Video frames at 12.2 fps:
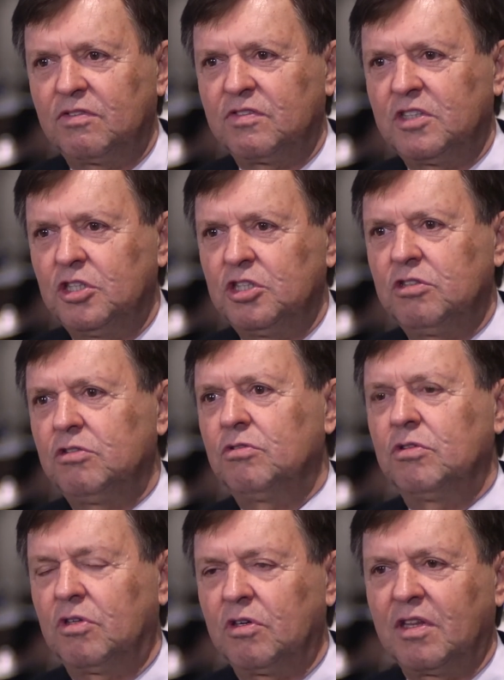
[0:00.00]
of
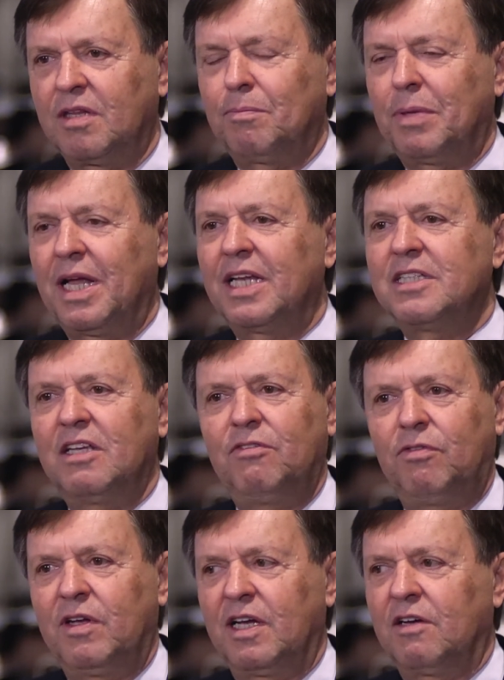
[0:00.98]
tissue on the palate
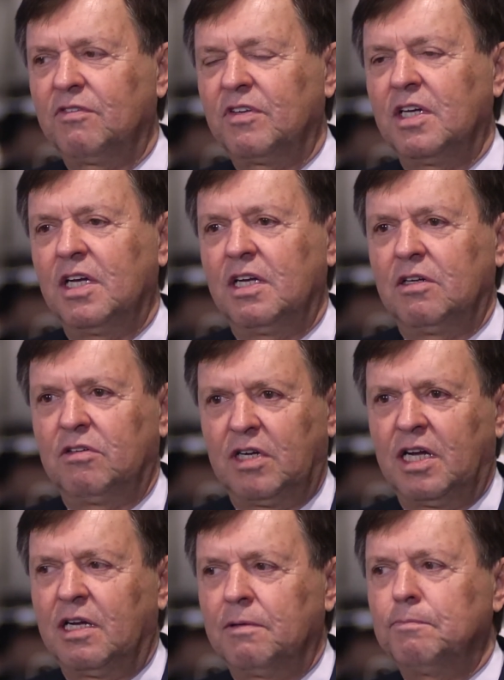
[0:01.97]
if we have
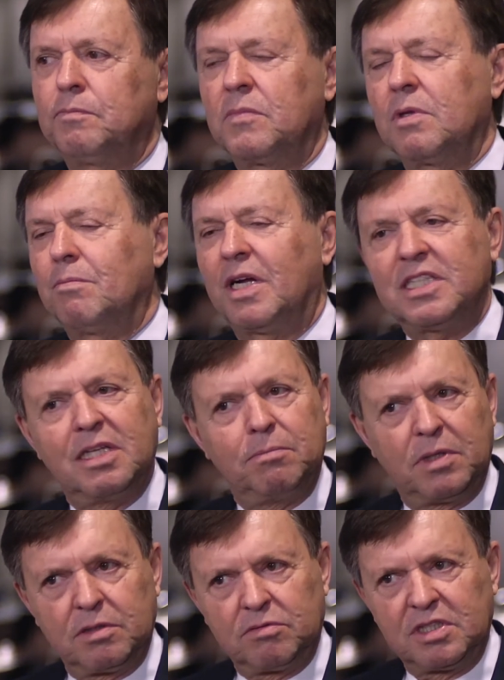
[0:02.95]
um,
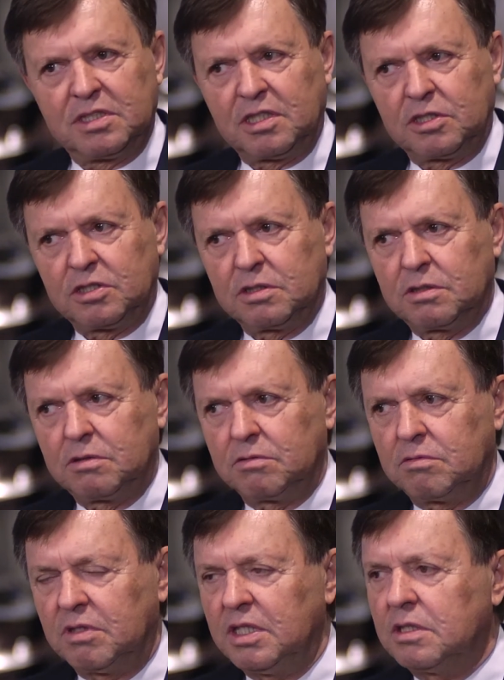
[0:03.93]
multiple recessions to
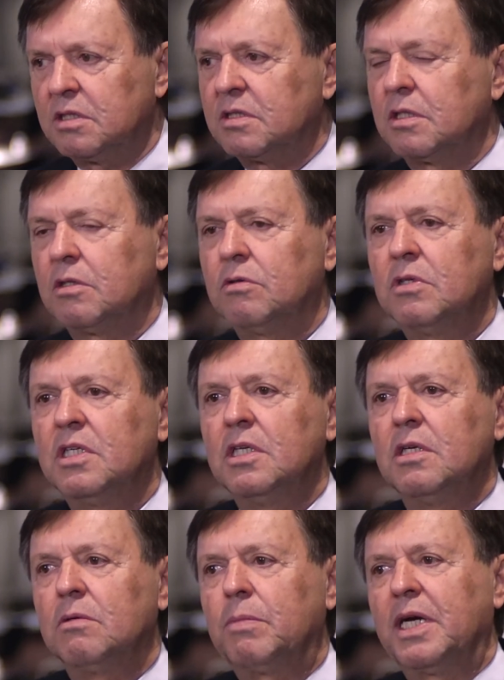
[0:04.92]
treat. So
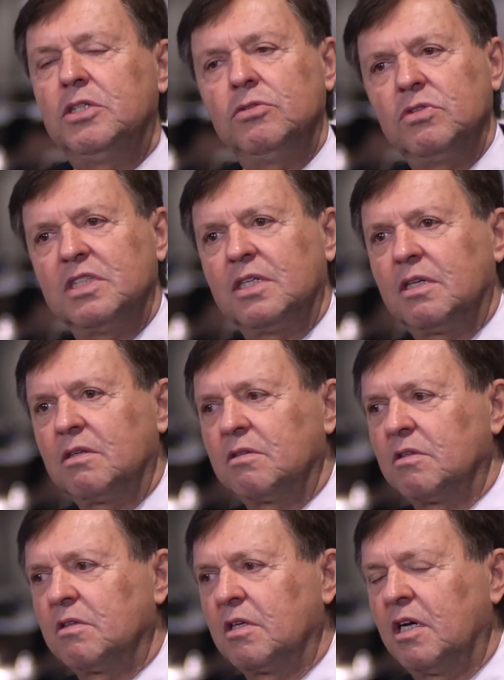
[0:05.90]
by
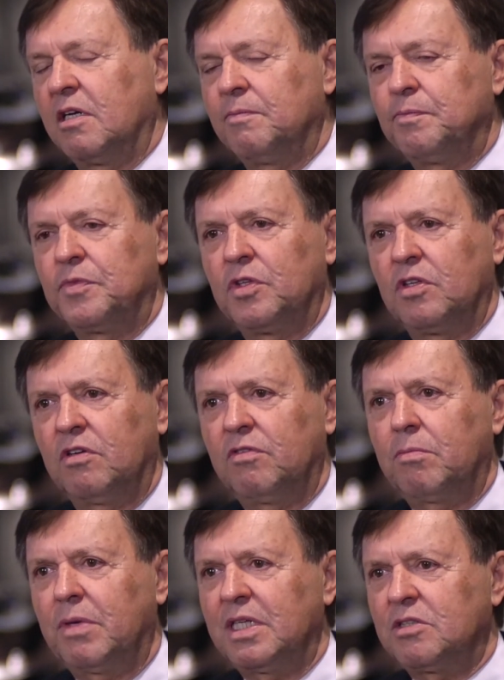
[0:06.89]
using um,
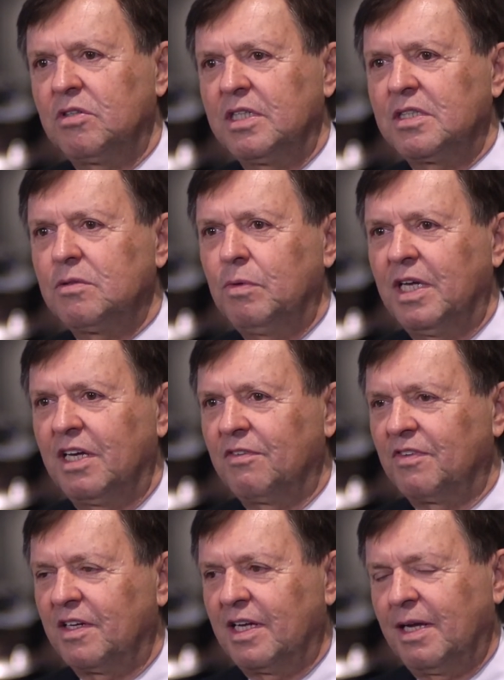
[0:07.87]
NovoMatrix, we
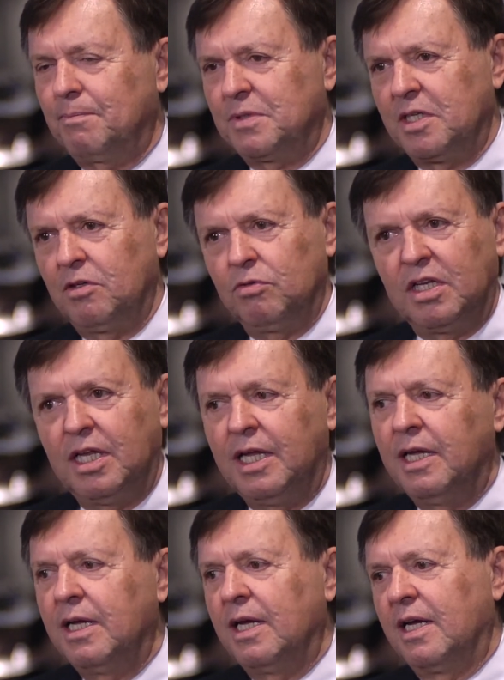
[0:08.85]
have absolutely
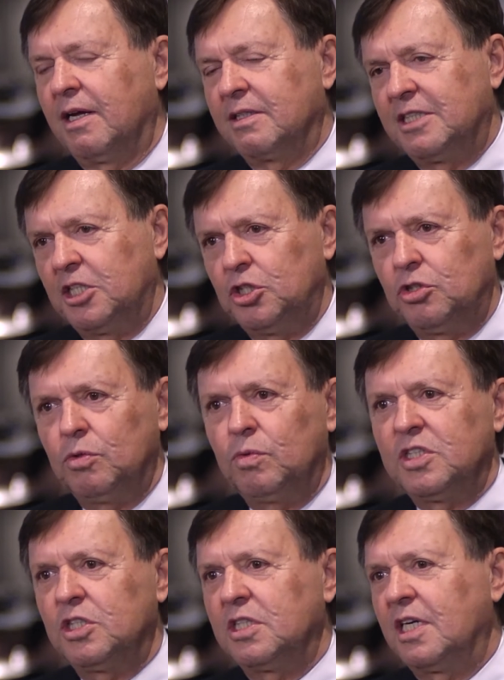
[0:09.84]
a tissue
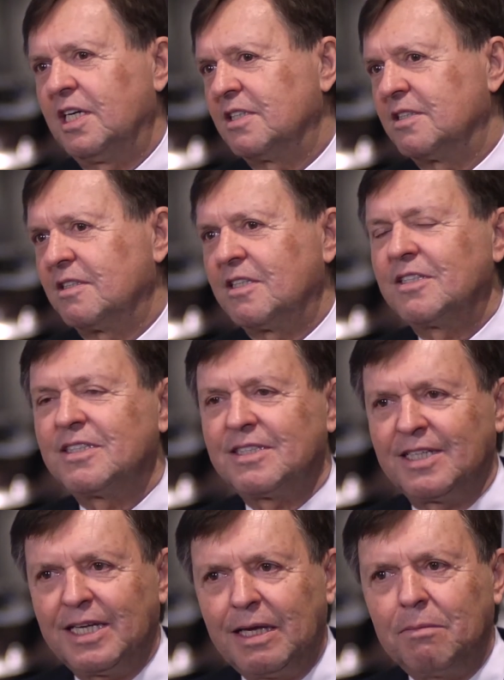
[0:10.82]
which has the
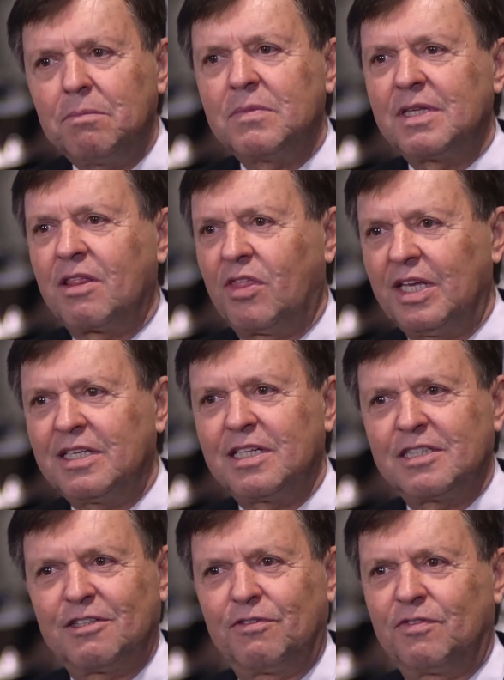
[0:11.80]
same
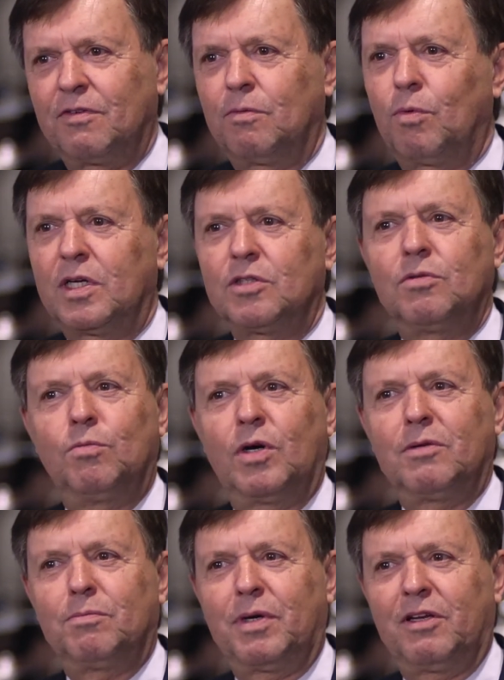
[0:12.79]
thickness of 1 to
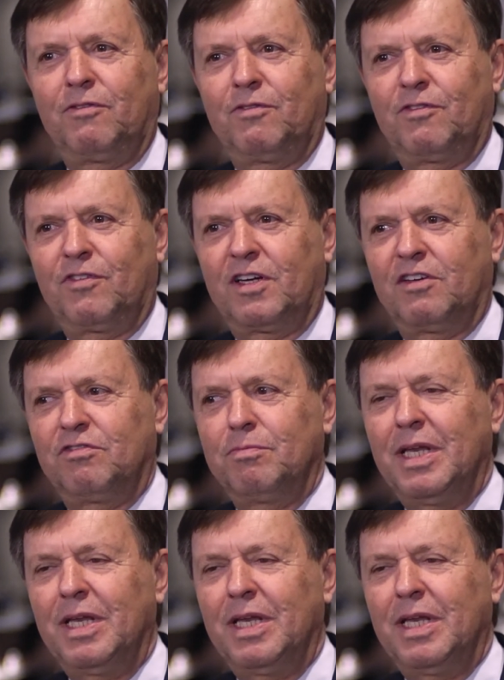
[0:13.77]
1.5